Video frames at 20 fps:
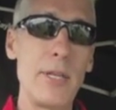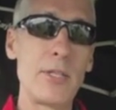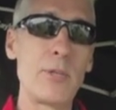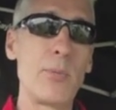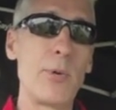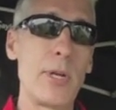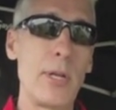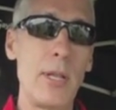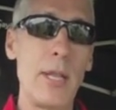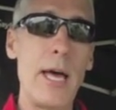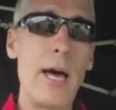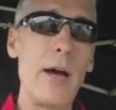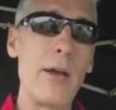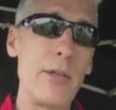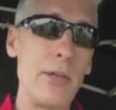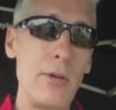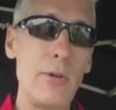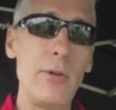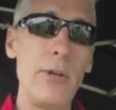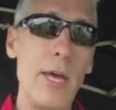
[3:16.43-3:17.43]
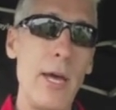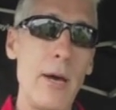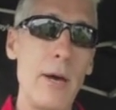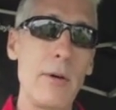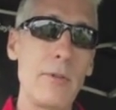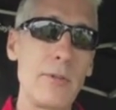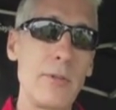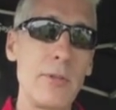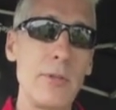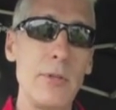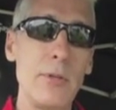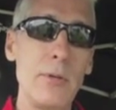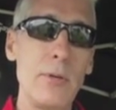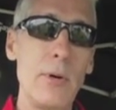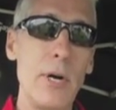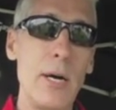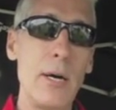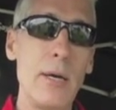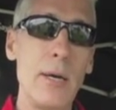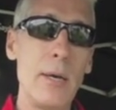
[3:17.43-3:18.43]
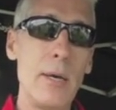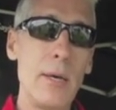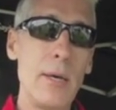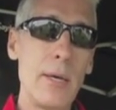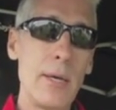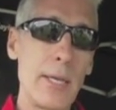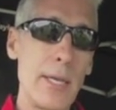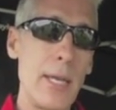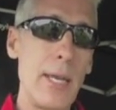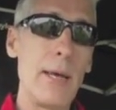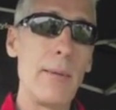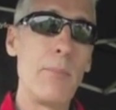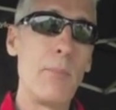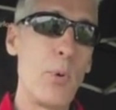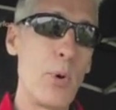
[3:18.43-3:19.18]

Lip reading: This would allow you now to get up.